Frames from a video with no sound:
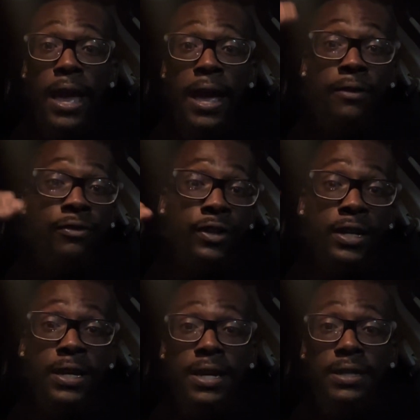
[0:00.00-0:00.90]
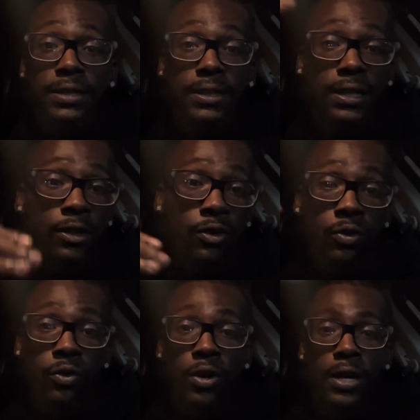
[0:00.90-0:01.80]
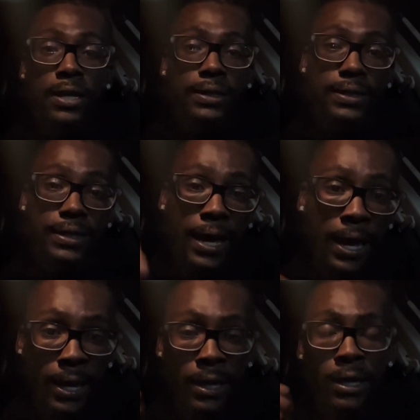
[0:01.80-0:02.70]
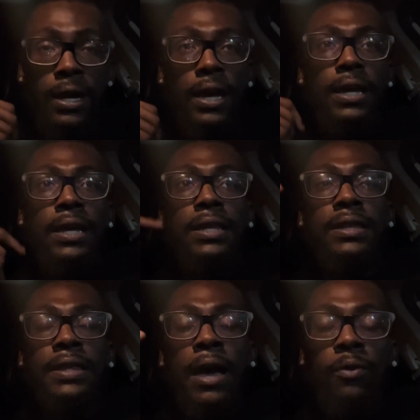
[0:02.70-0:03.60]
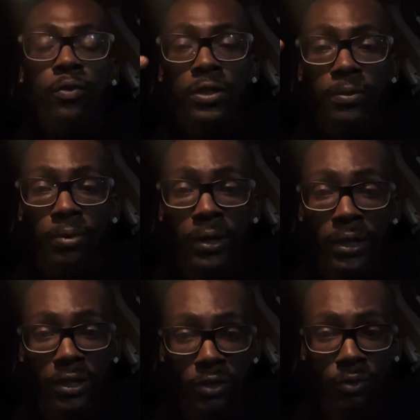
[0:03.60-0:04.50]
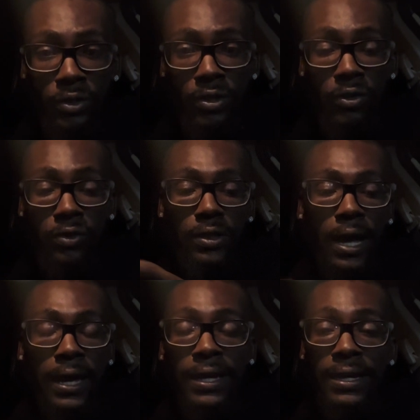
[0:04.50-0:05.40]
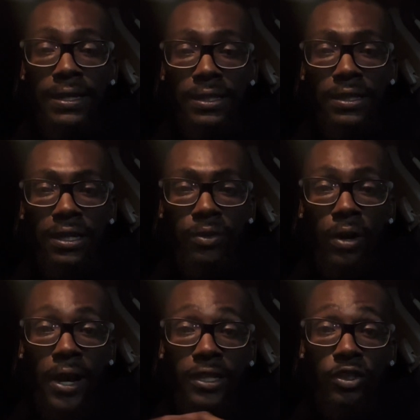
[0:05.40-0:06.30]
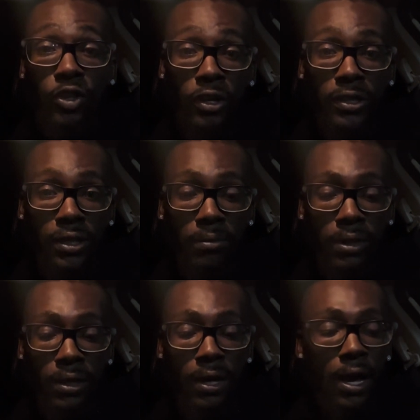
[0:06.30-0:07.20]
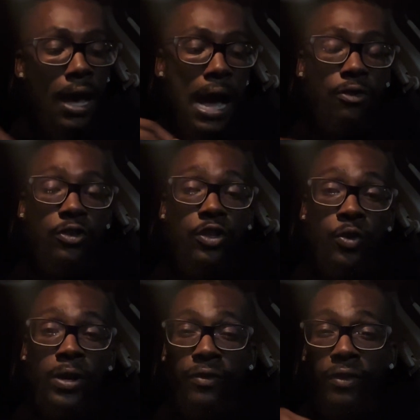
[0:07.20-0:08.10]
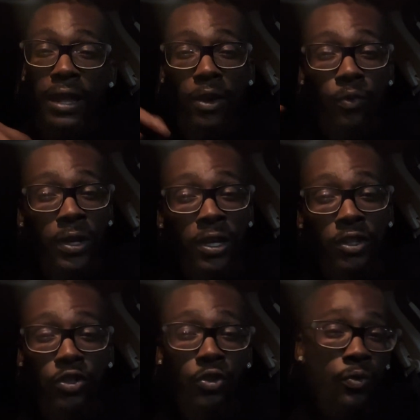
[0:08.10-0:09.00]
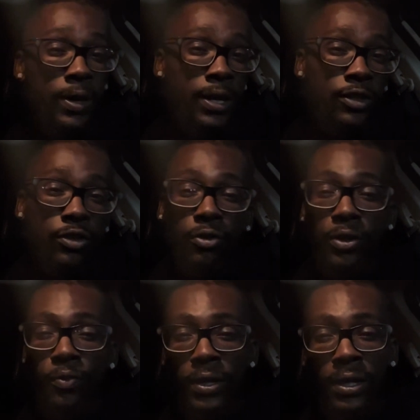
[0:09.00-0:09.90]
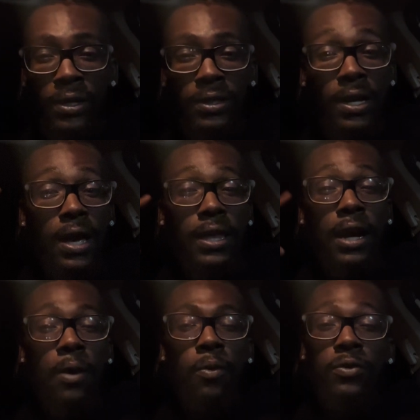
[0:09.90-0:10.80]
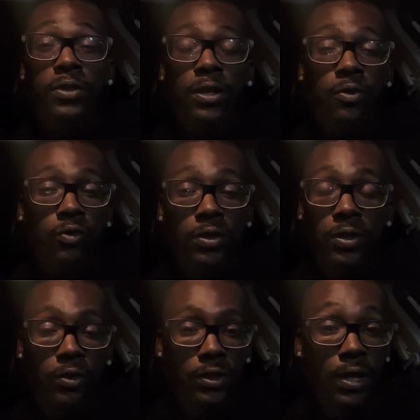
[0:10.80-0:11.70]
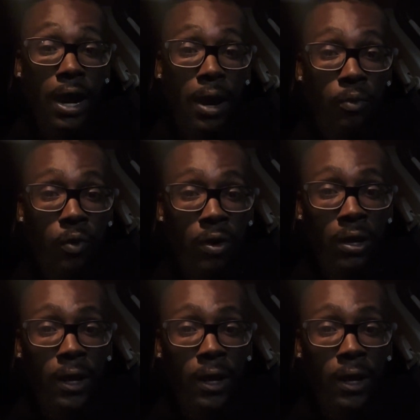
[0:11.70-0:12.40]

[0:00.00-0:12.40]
every single day. And then that what brings the results. I get in this thing where I start something, I would do it for like a week, 2 weeks, 3 weeks, and then I won't see the results that I want,